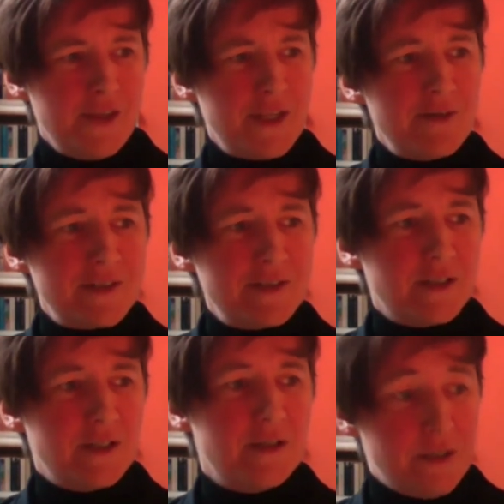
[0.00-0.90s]
there is a,
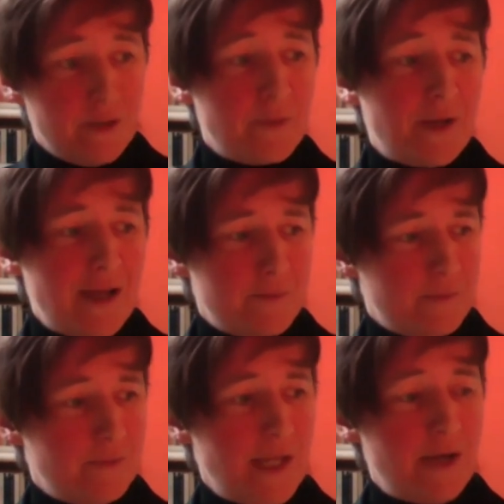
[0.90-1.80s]
you know,
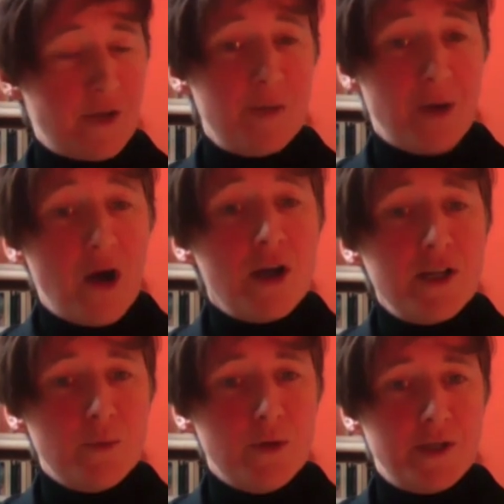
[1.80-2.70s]
now that I'm behind one,